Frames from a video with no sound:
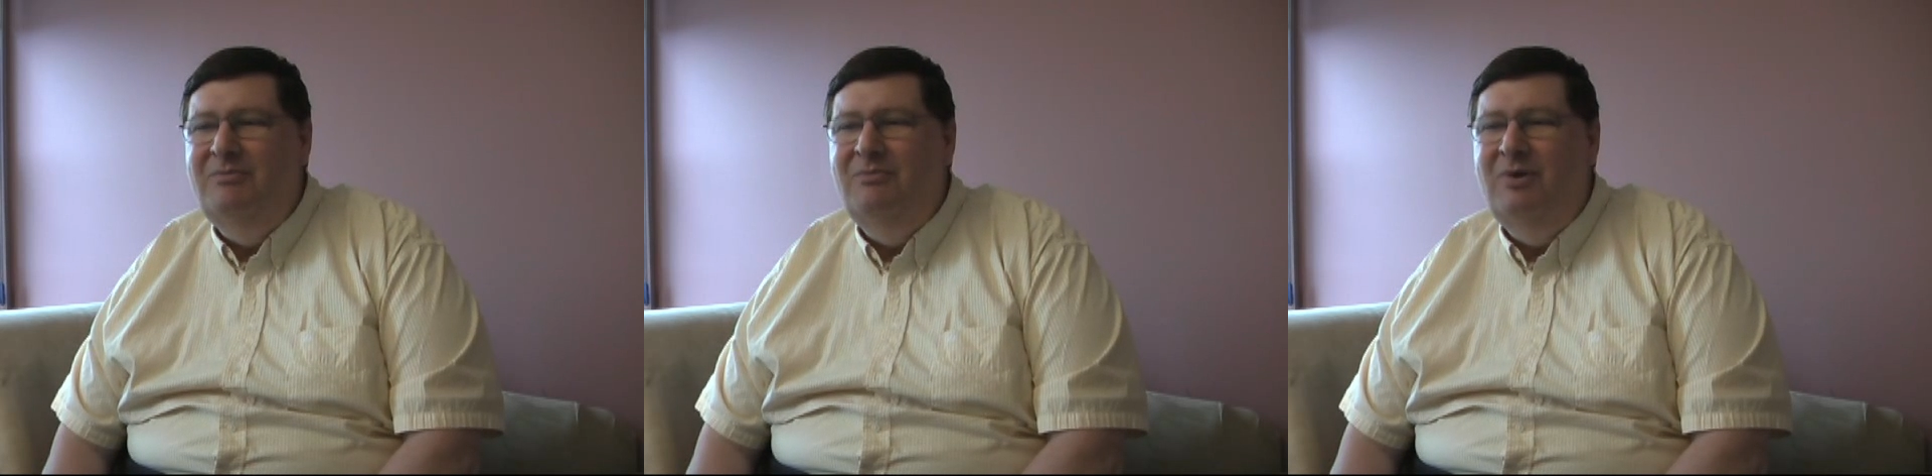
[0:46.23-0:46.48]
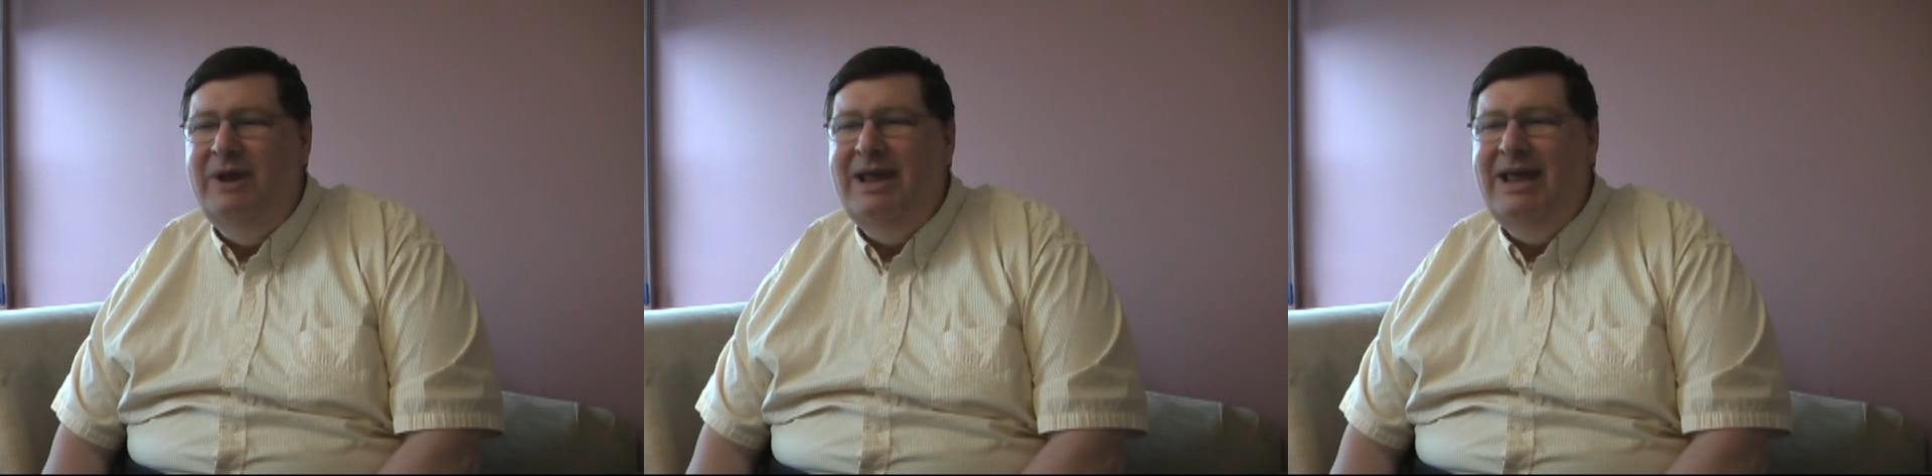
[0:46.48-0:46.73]

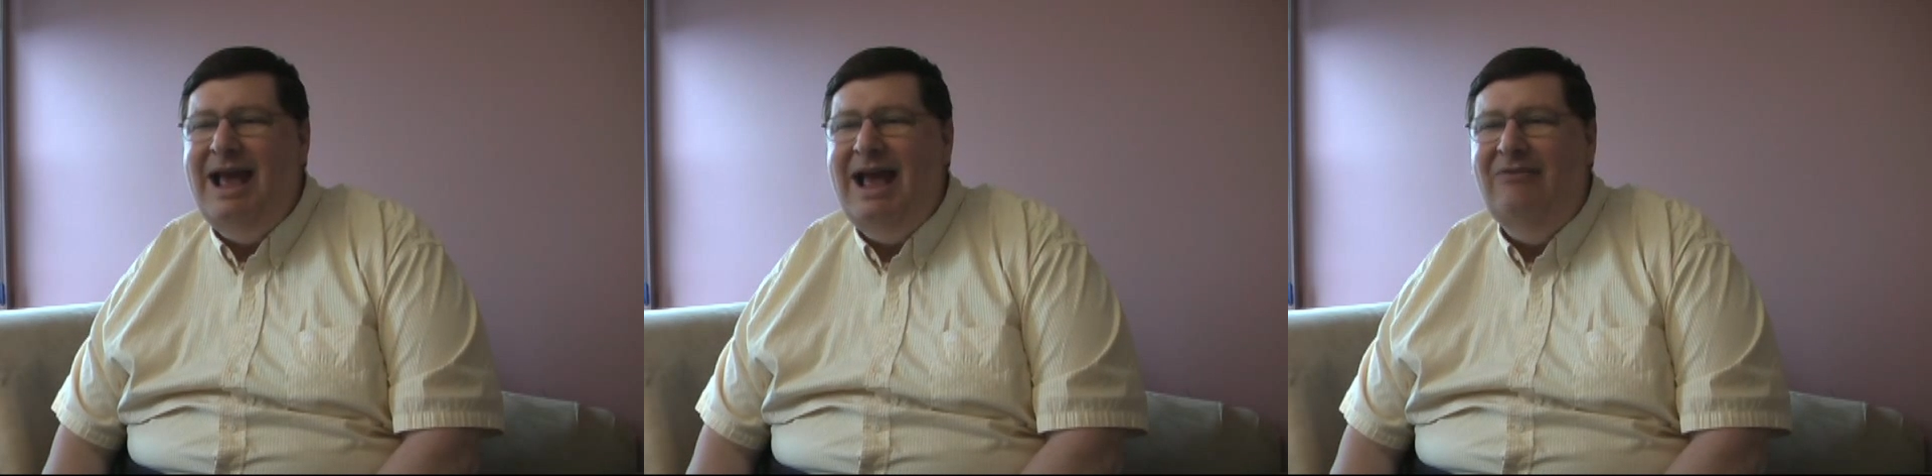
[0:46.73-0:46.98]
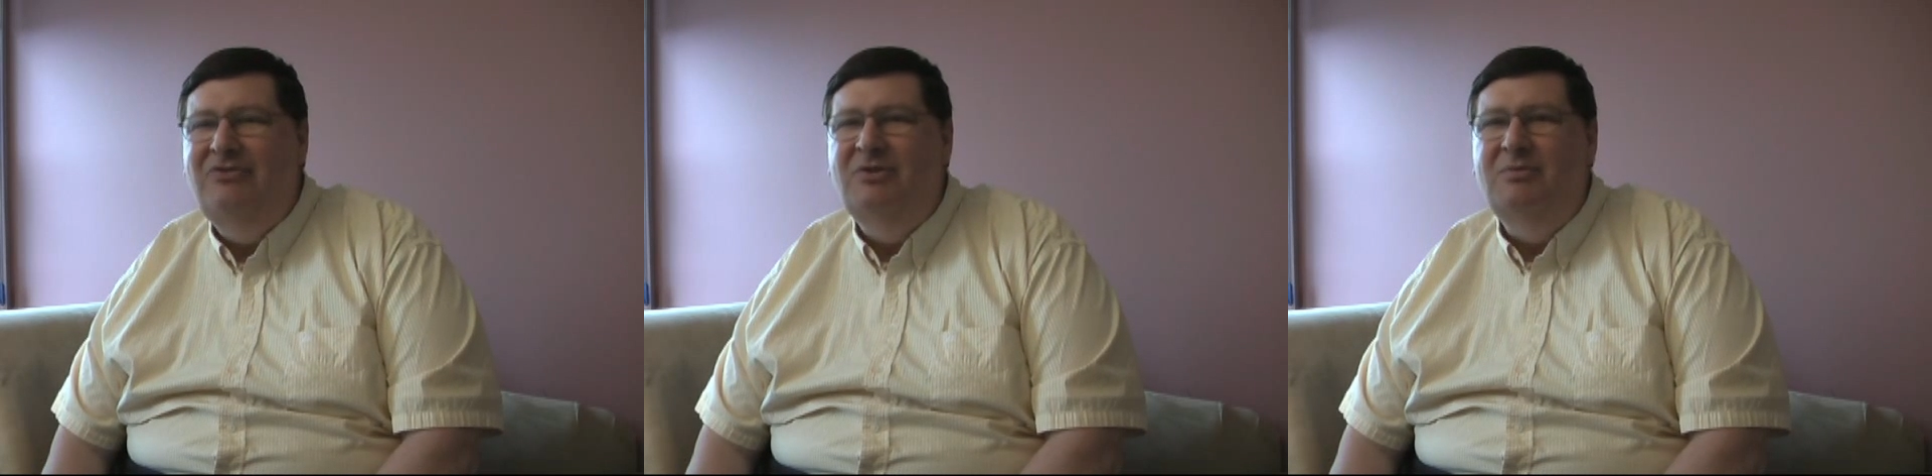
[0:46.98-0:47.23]
we
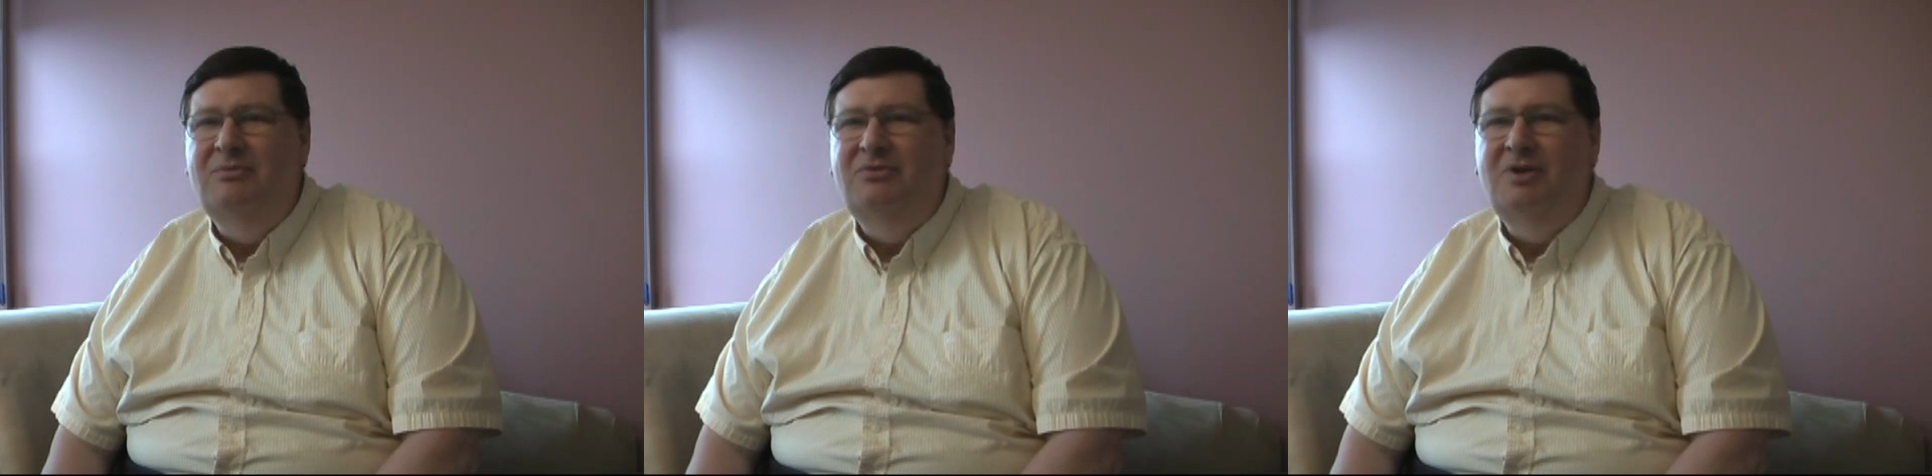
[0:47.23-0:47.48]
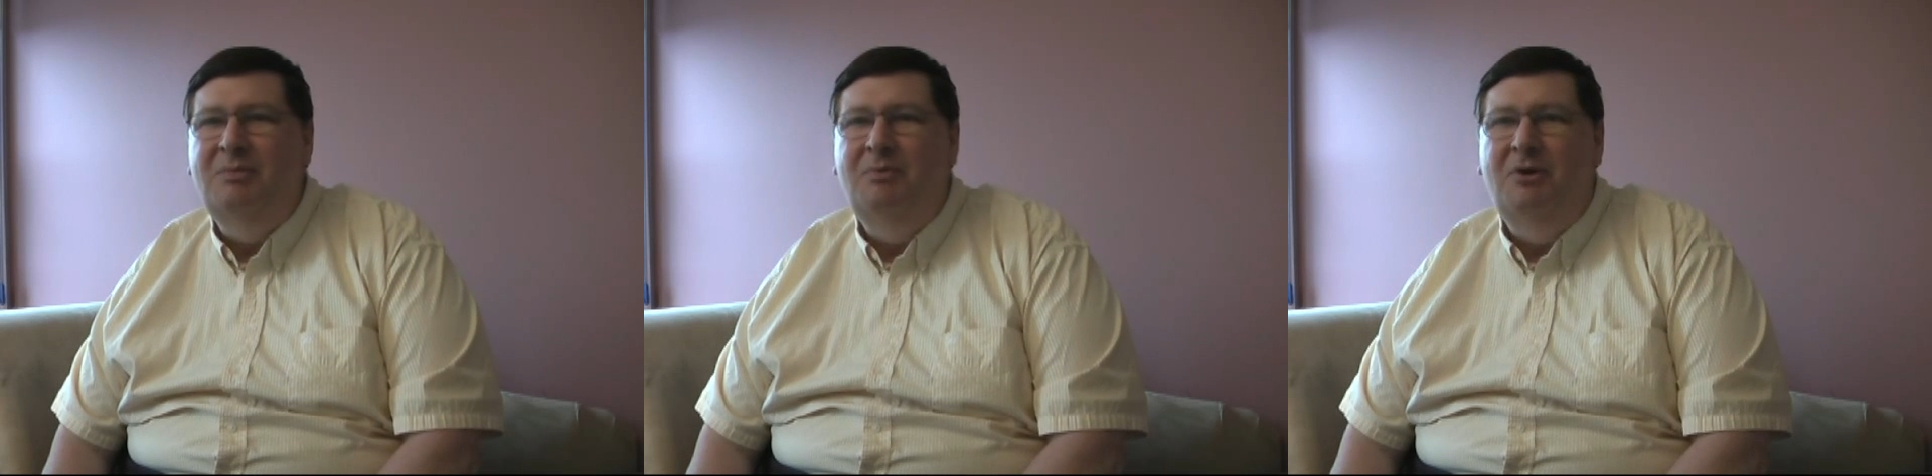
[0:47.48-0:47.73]
have some
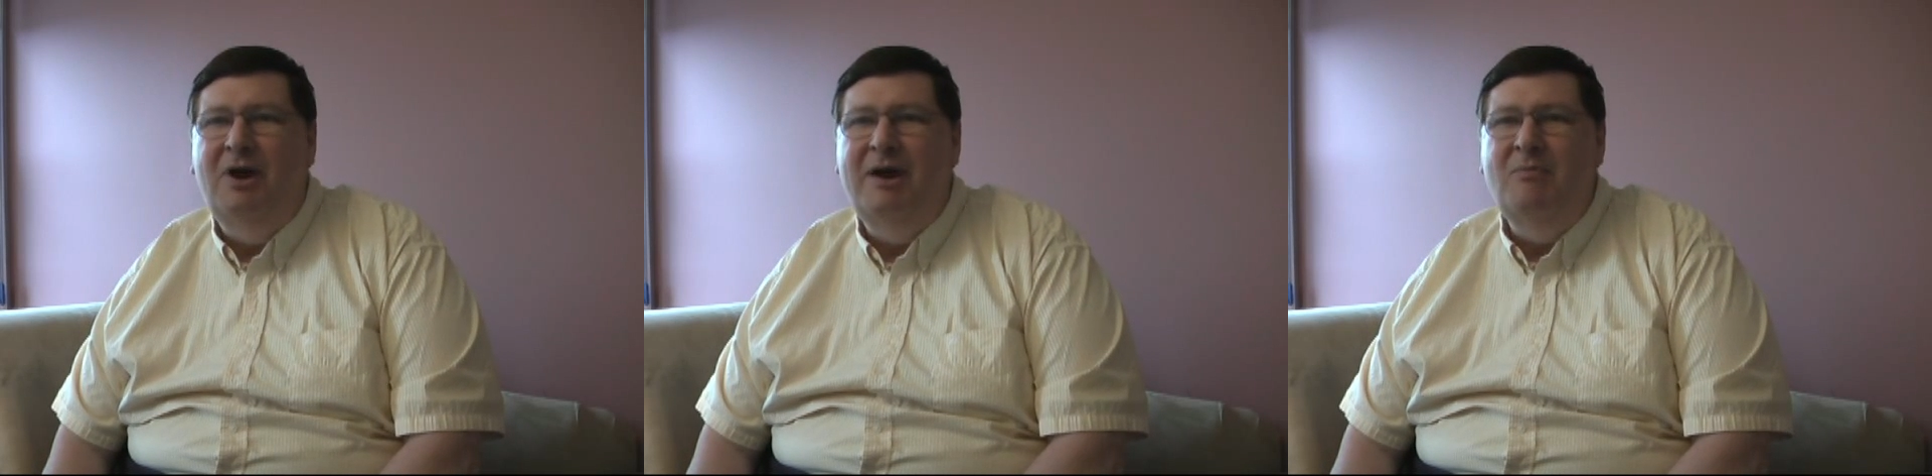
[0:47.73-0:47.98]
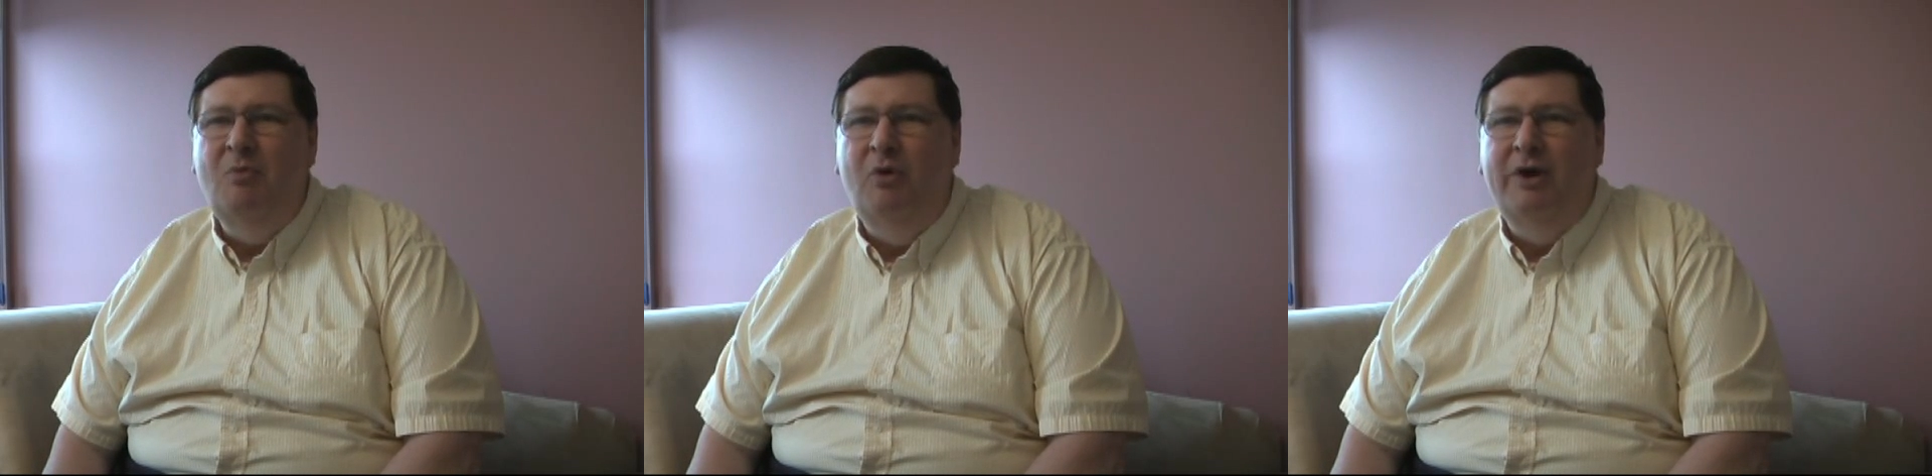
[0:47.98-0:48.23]

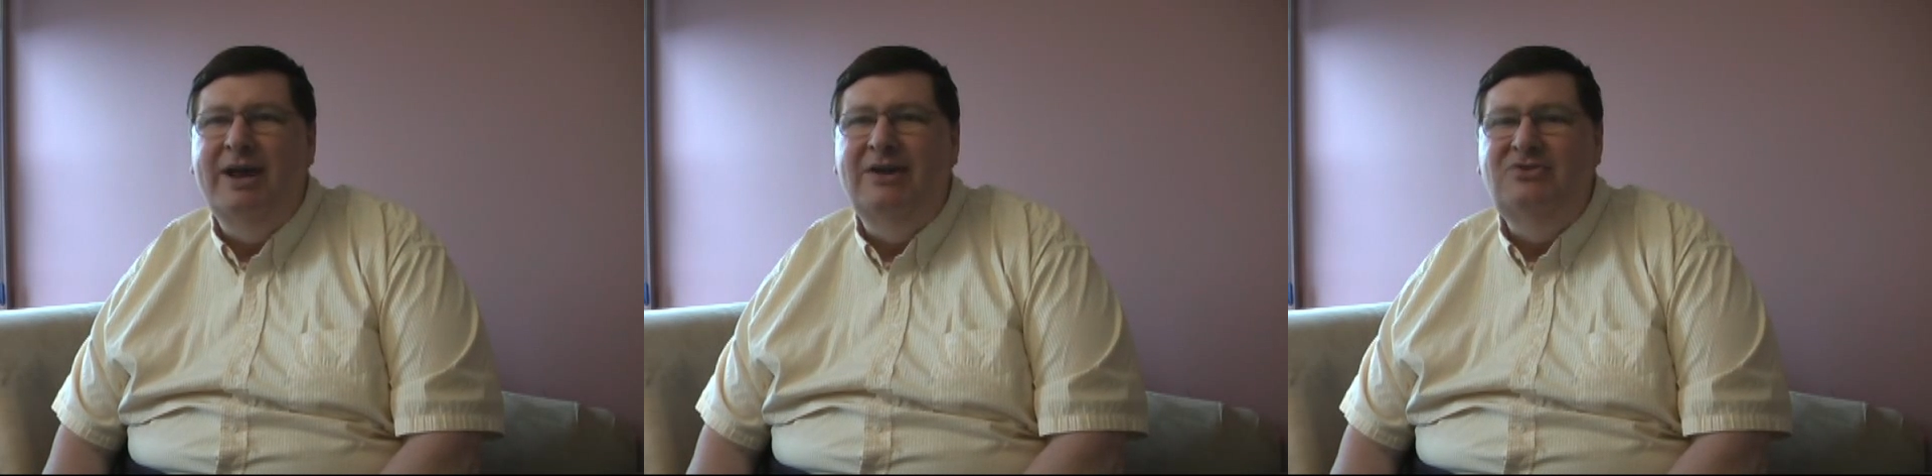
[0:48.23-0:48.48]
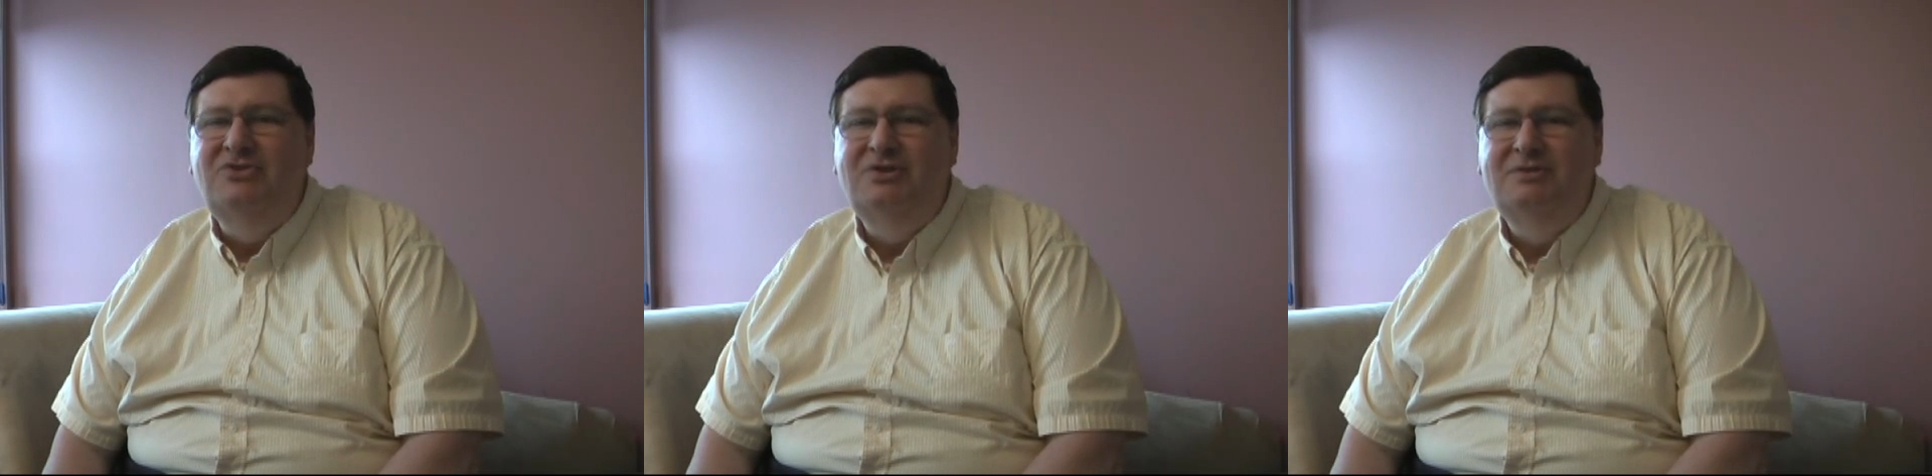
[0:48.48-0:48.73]
subprime
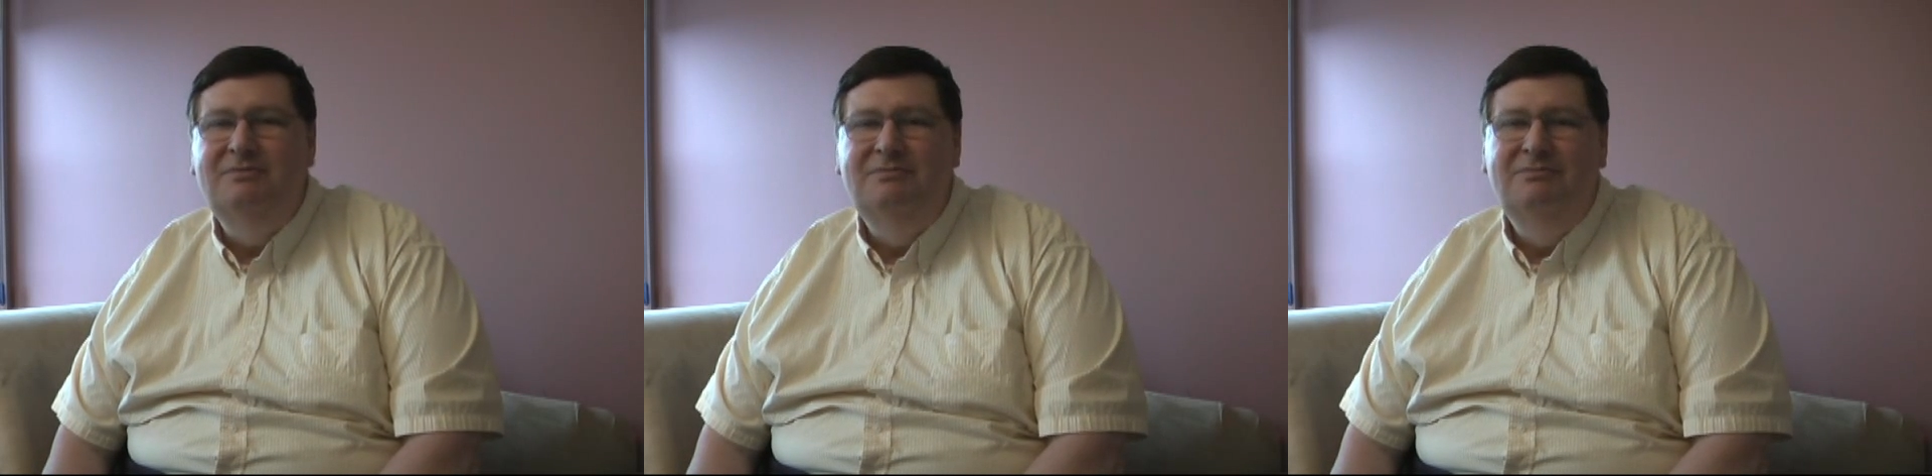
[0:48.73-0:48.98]
mortgage